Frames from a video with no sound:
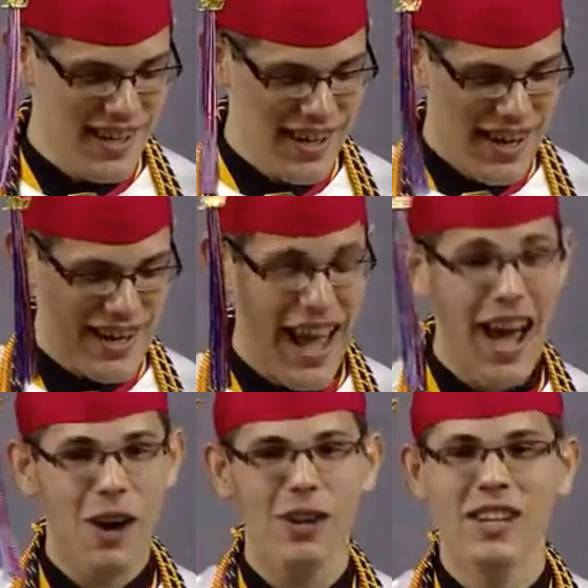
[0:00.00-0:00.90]

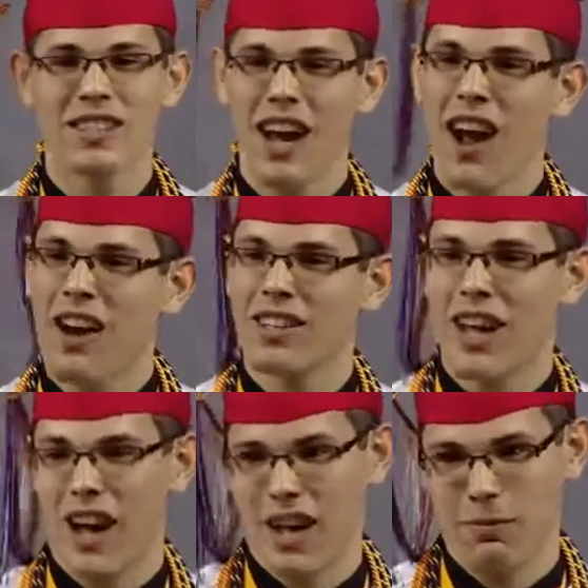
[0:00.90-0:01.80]
Now it is our
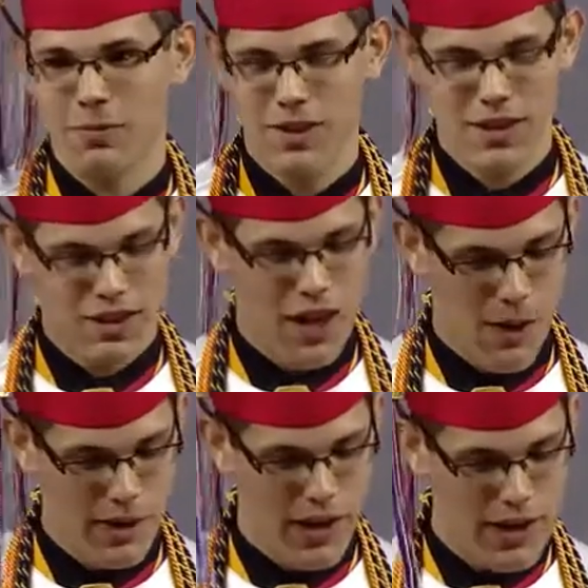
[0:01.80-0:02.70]
time to
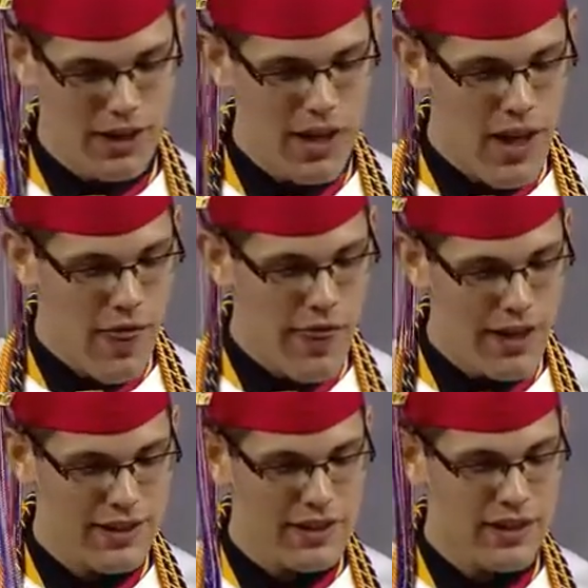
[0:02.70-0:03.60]
dominate.
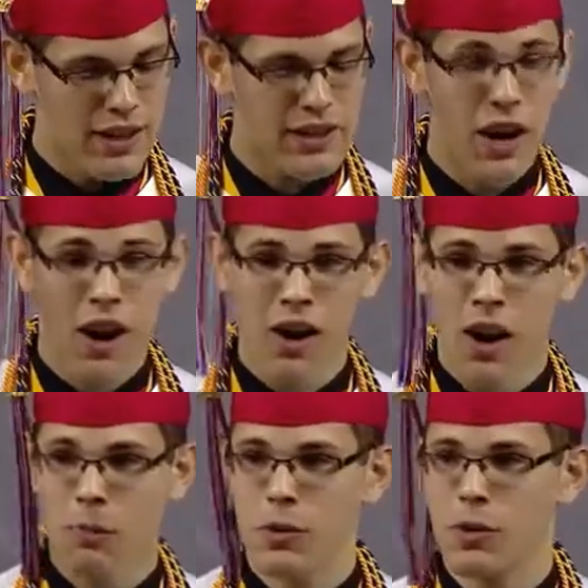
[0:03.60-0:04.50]
This is our
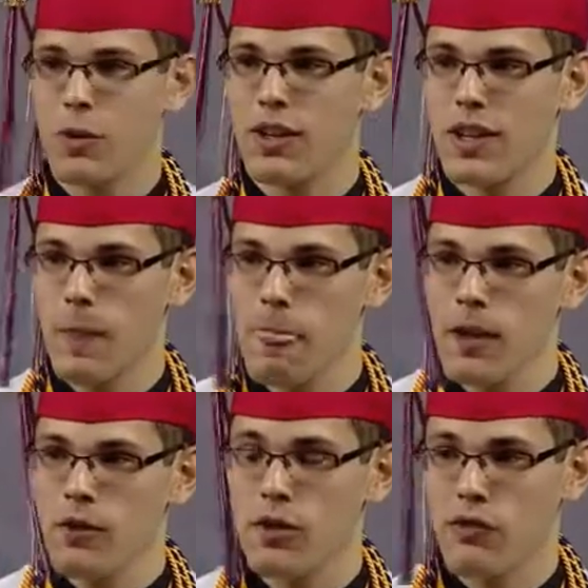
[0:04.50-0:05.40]
opportunity
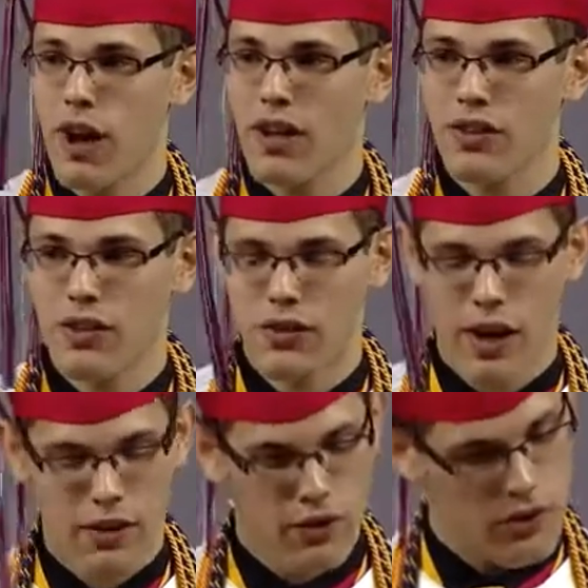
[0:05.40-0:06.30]
to define
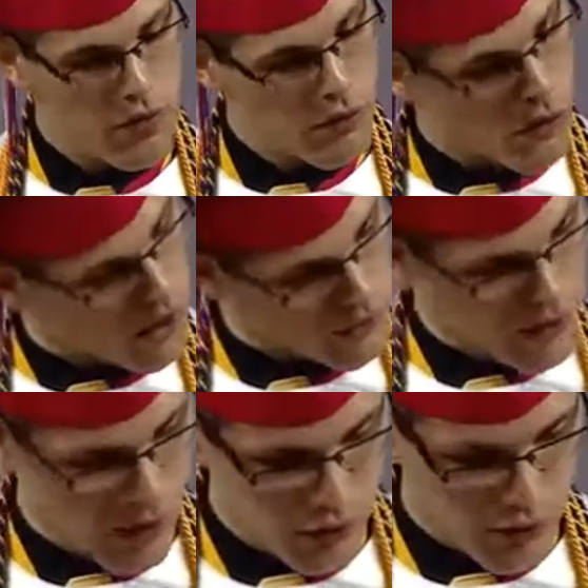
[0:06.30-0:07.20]
success for
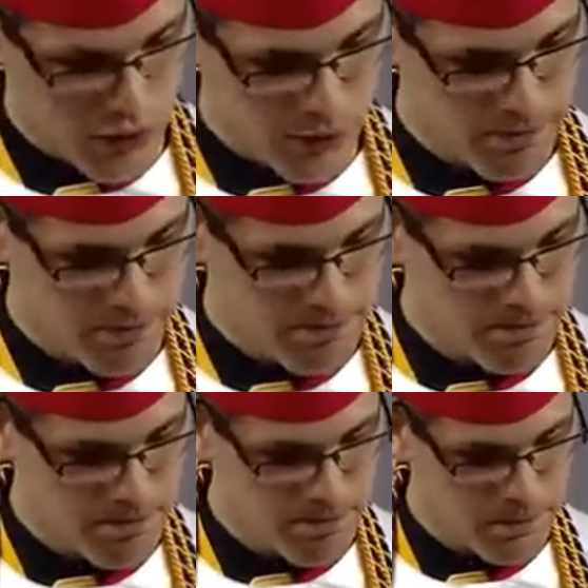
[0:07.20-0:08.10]
ourselves.
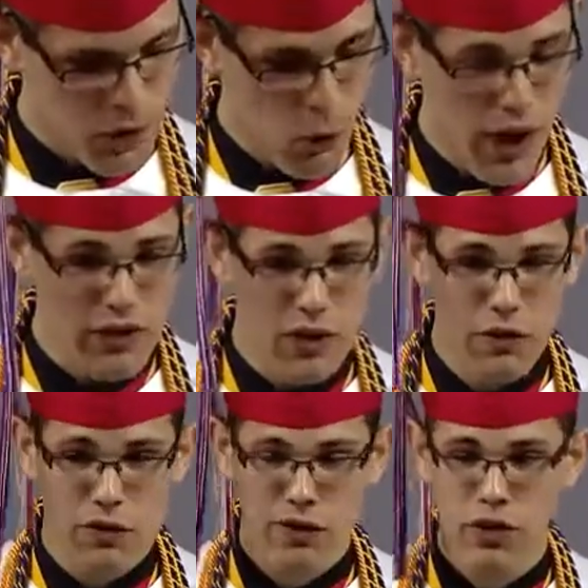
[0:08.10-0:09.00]
A wise
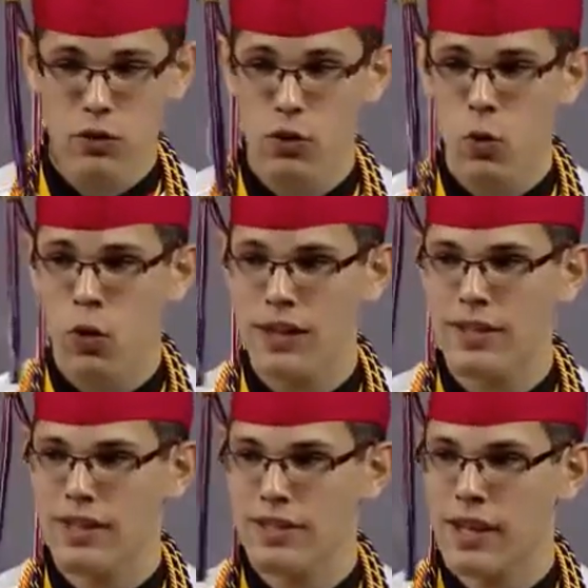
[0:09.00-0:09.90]
individual once
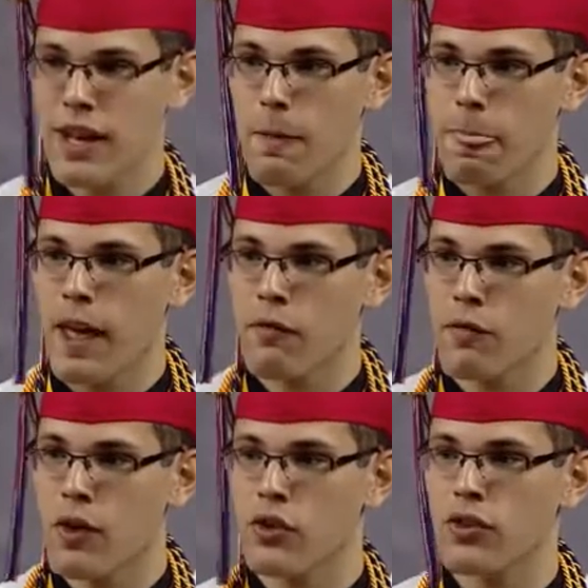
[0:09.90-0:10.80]
said, at
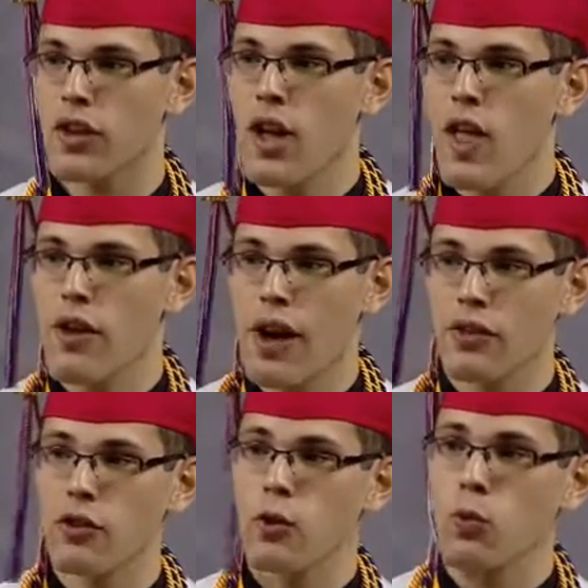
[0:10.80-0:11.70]
first, they'll ask
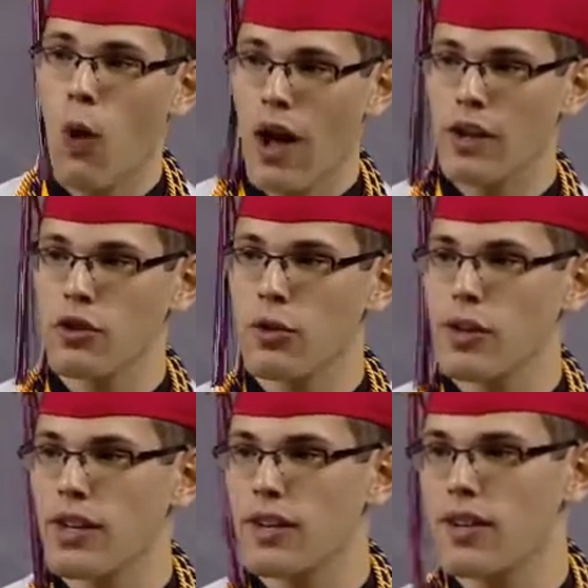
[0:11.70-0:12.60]
you why you're doing
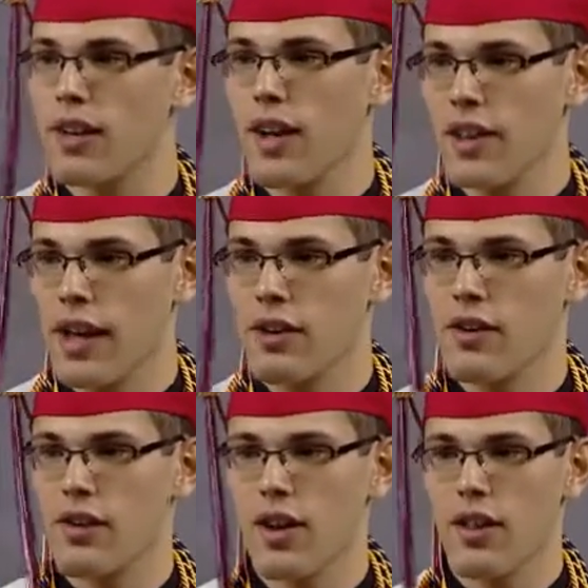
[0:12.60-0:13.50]
it. Later,
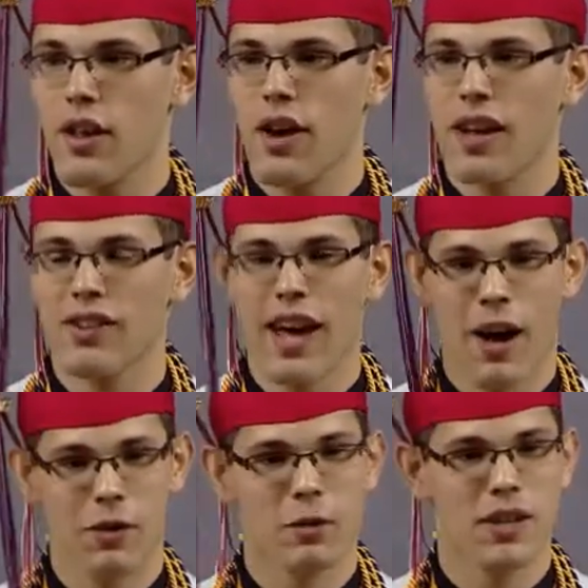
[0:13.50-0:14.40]
they'll ask how
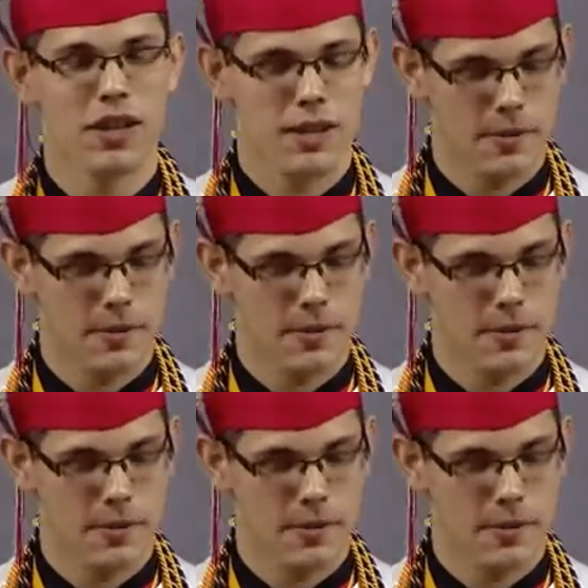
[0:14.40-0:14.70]
you did it.